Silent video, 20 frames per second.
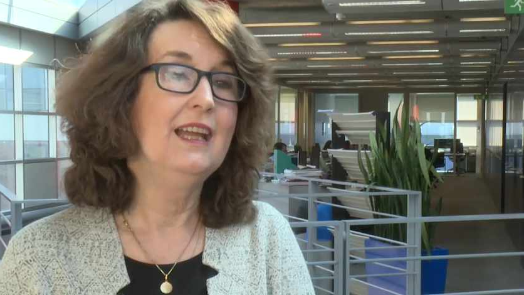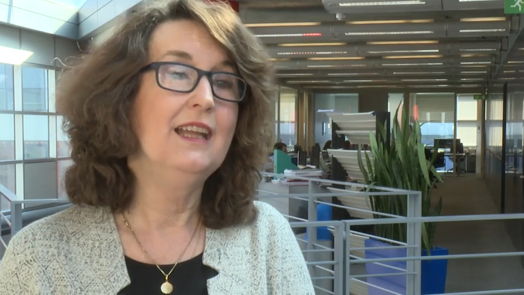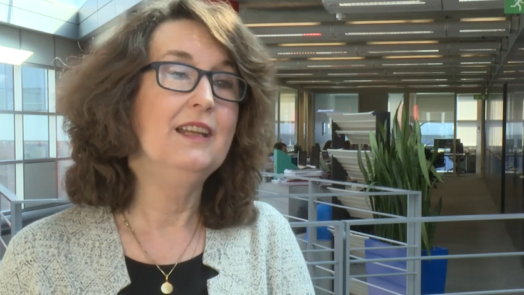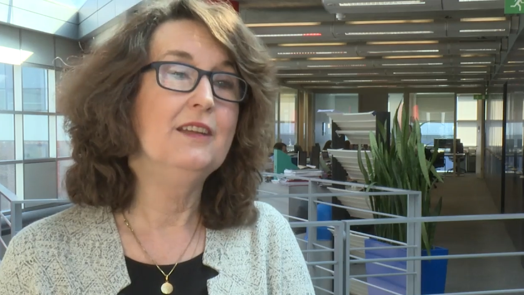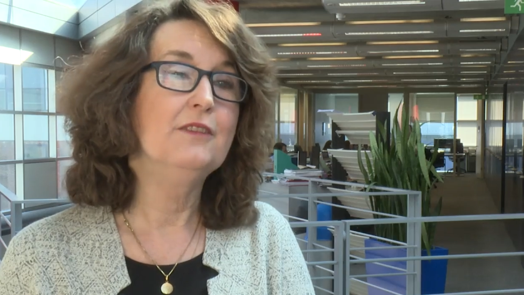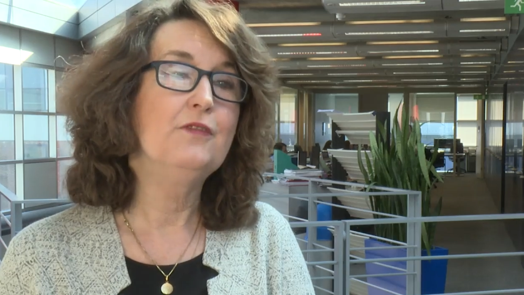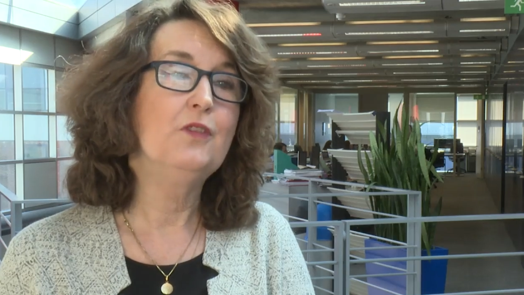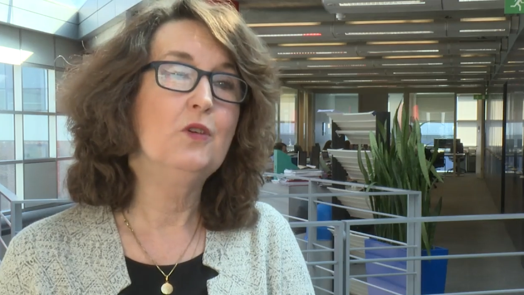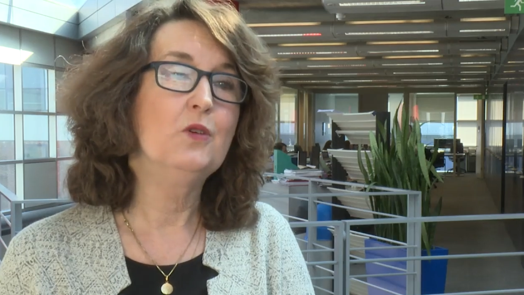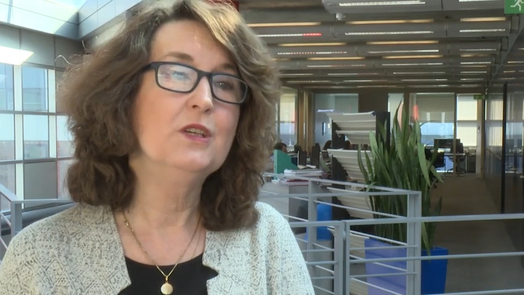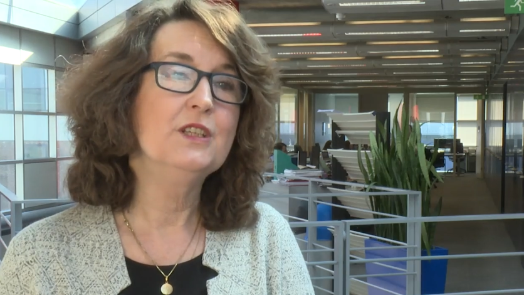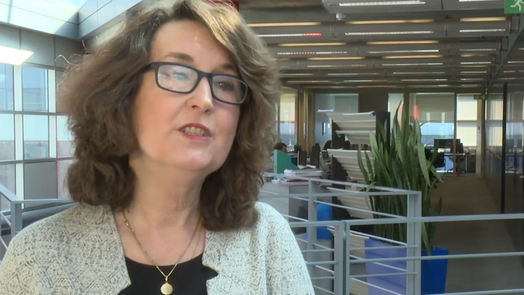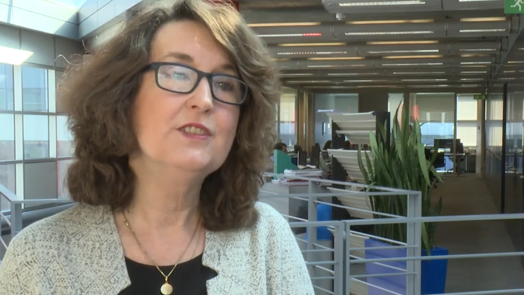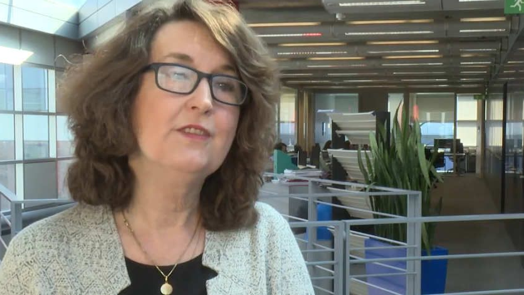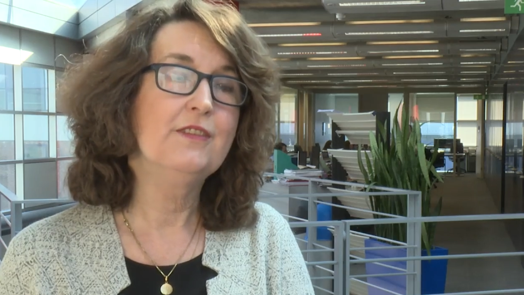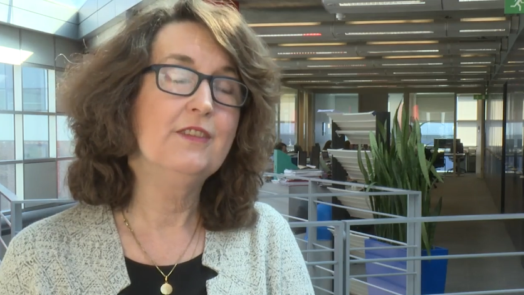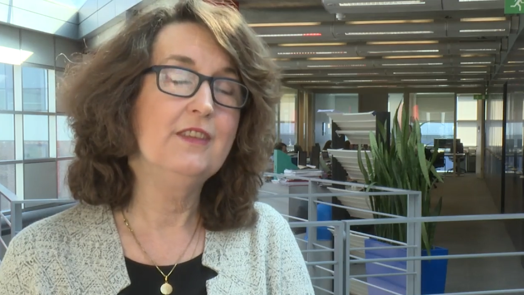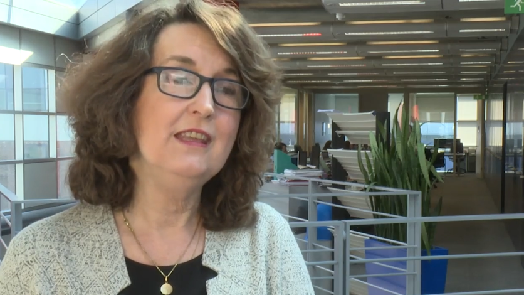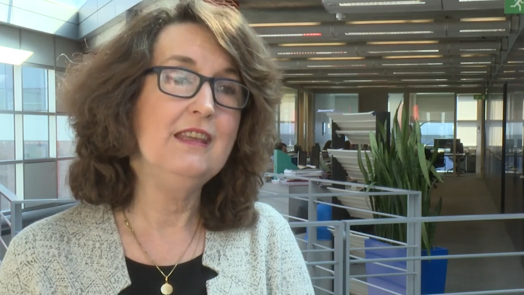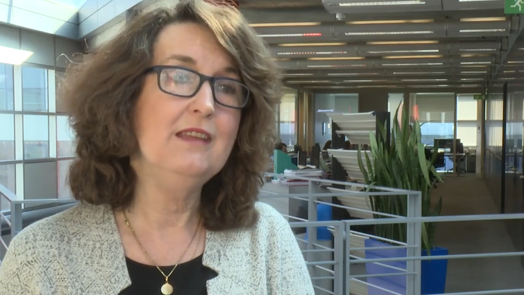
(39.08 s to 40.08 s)
And the fourth
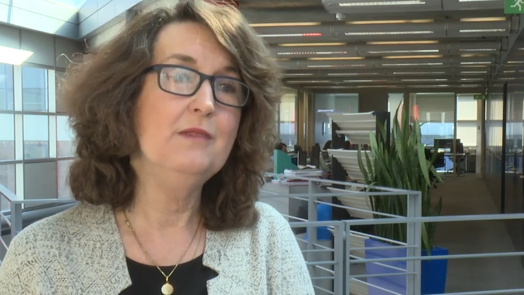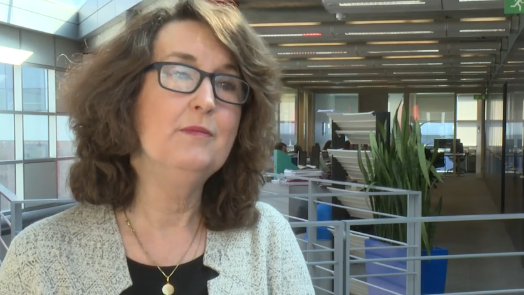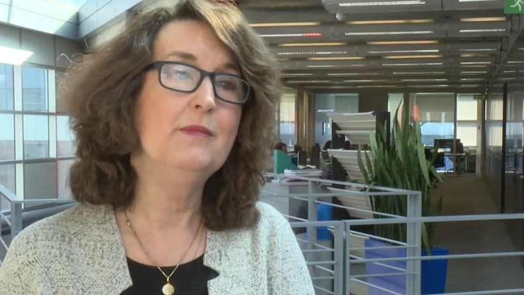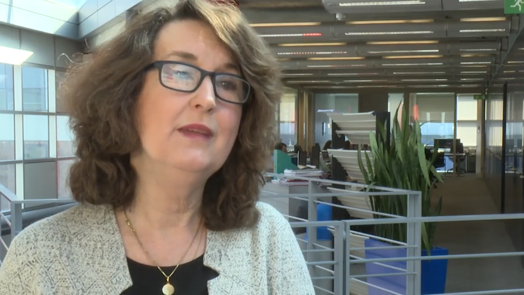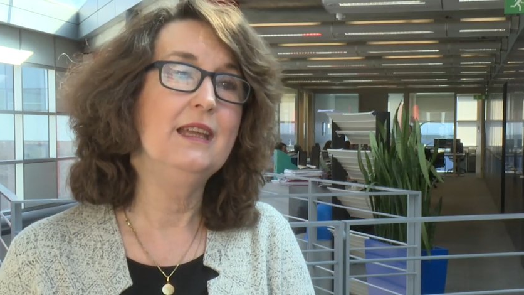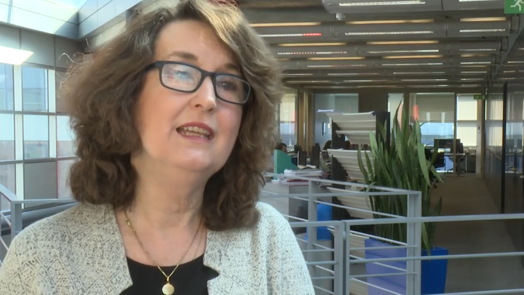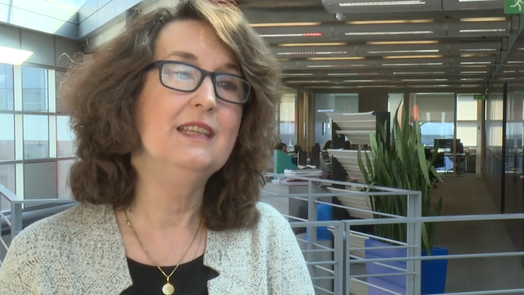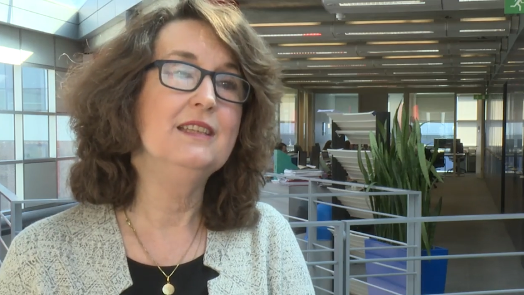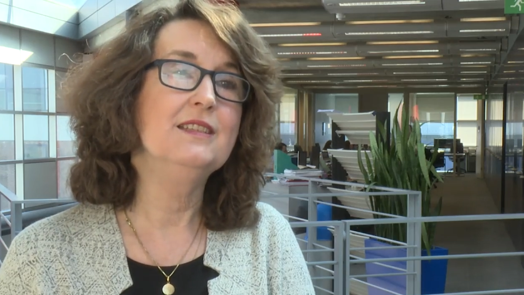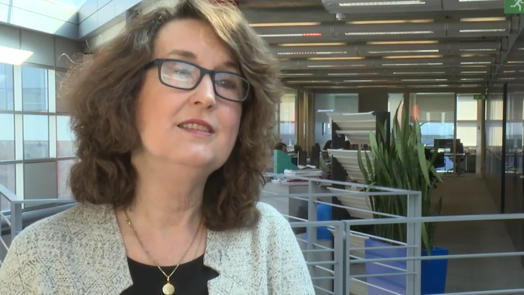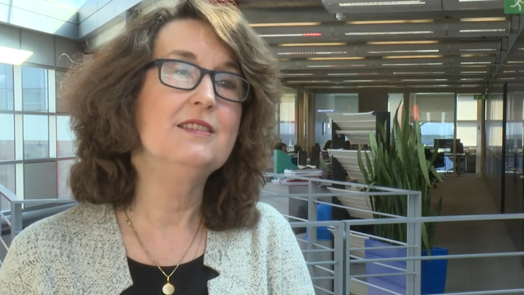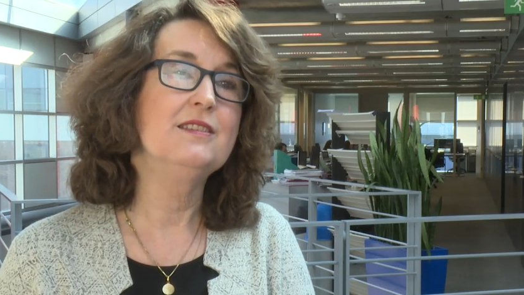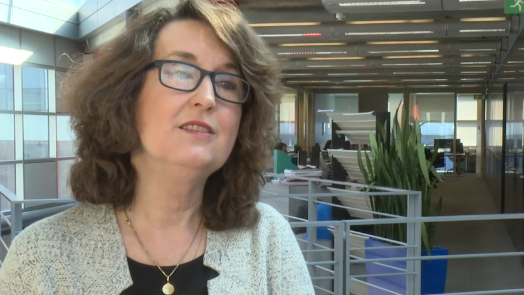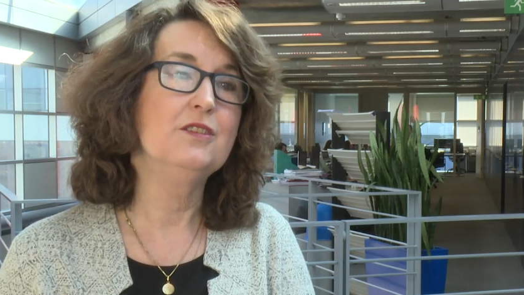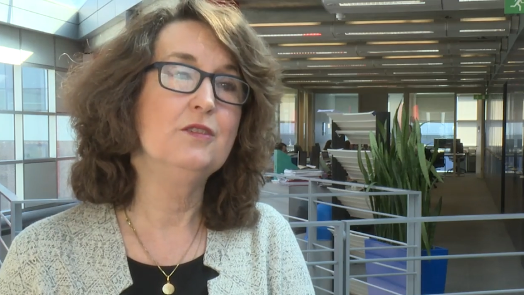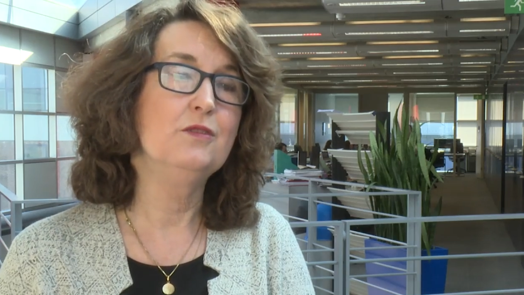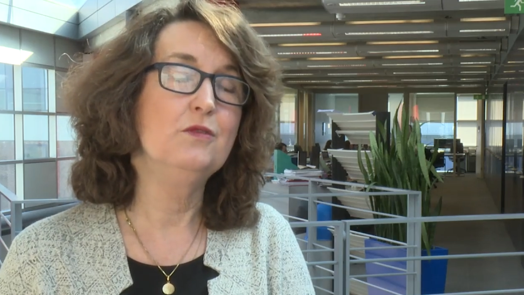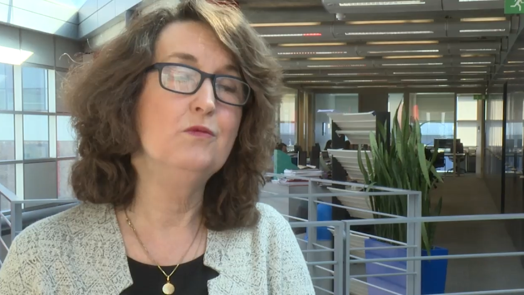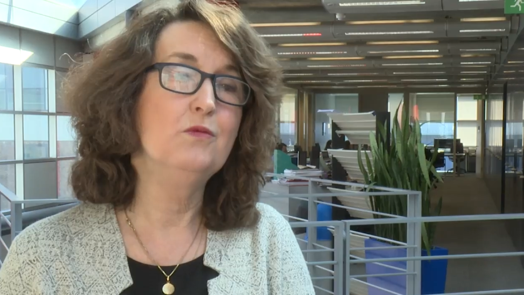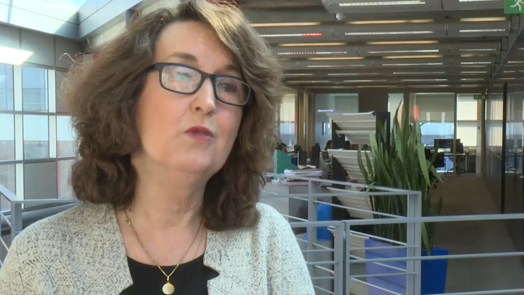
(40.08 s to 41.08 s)
theme is
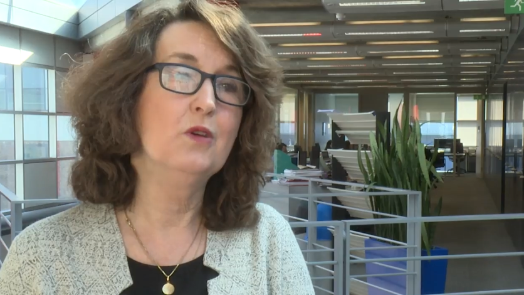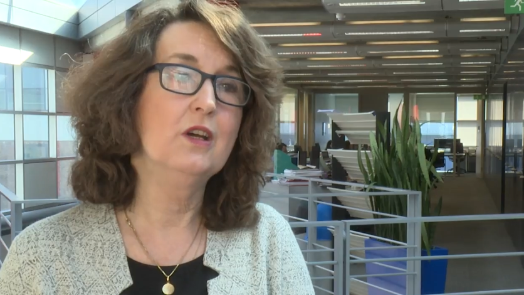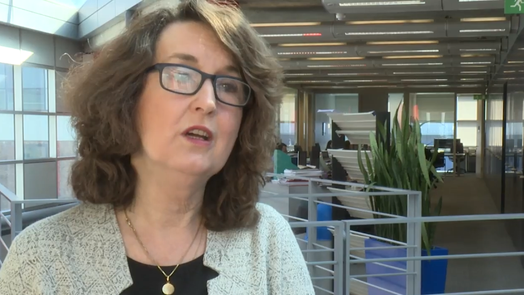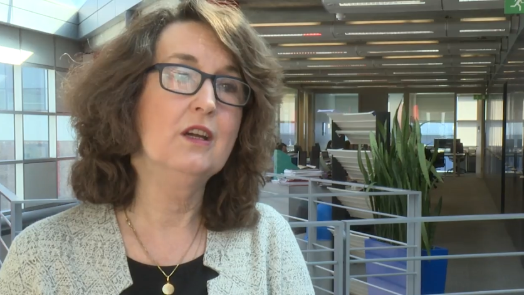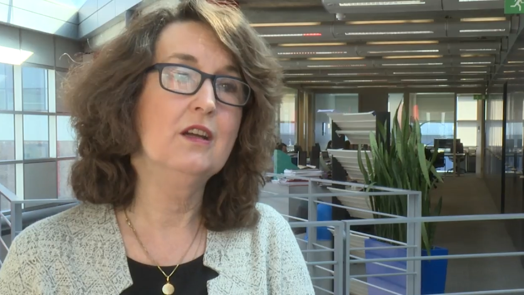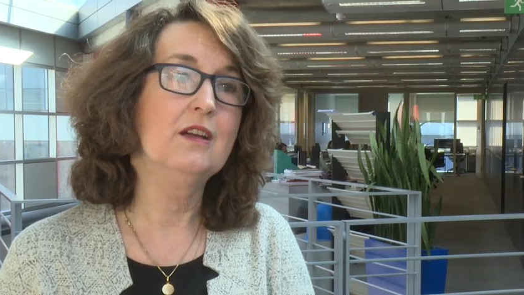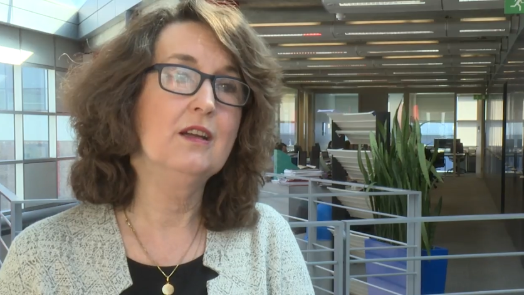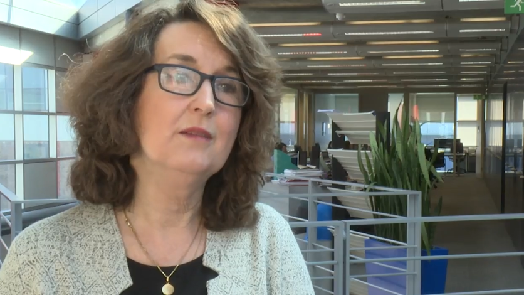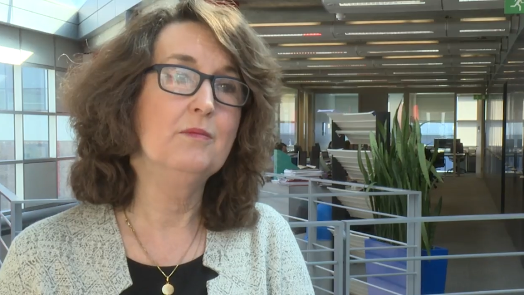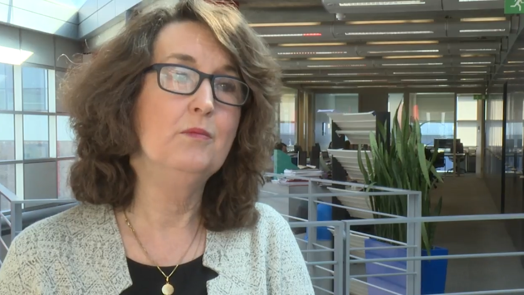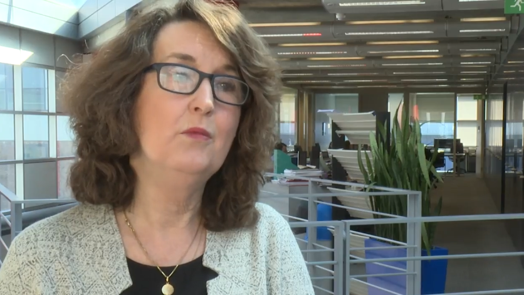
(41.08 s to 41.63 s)
to work